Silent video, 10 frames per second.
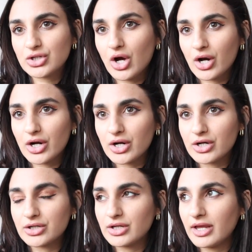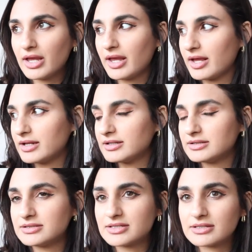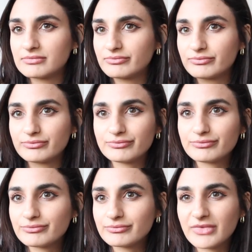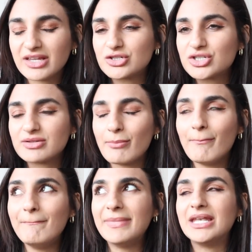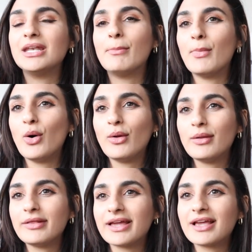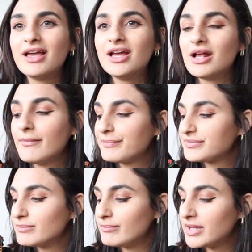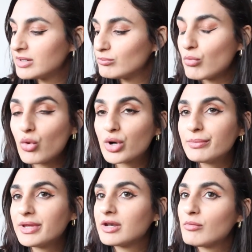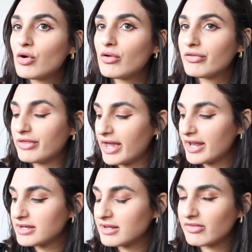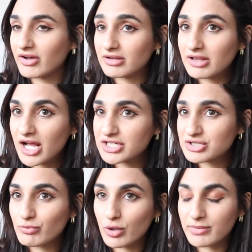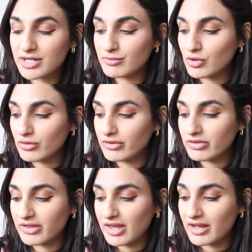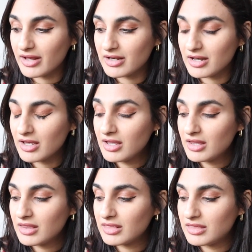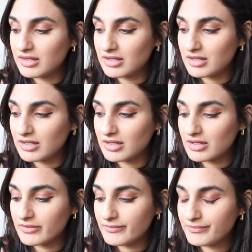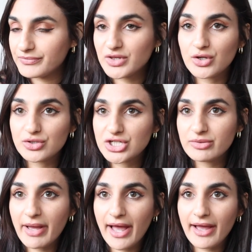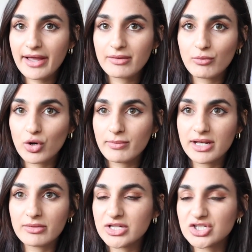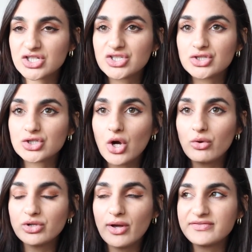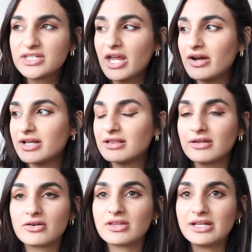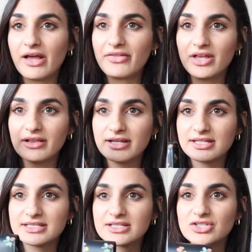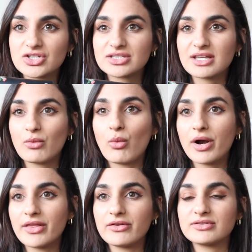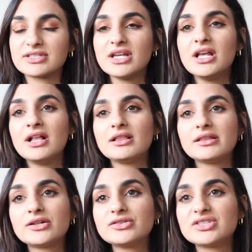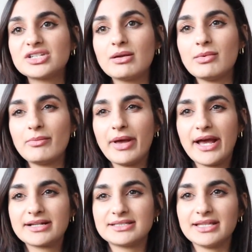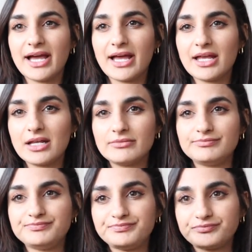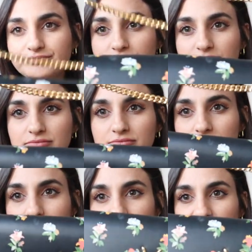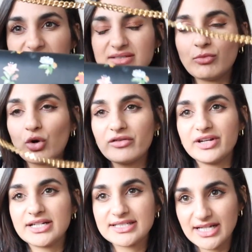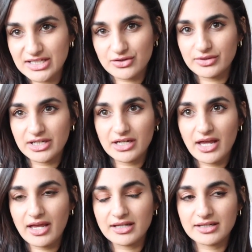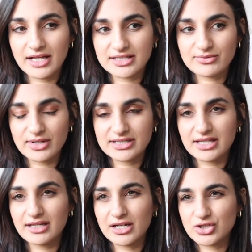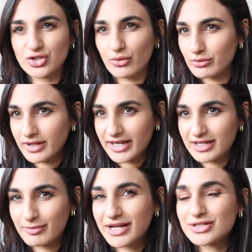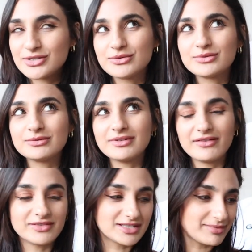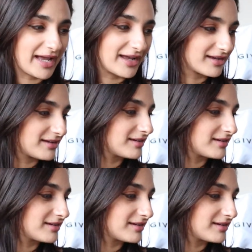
card, and like just minimal, like more minimal than the clutch, more minimal than the Gucci bag, more minimal. It's just so, you have to carry literally nothing. Like this is just like one of those little statement bags that is more of an accessory, and that's what I said that I don't like, but I do love this bag.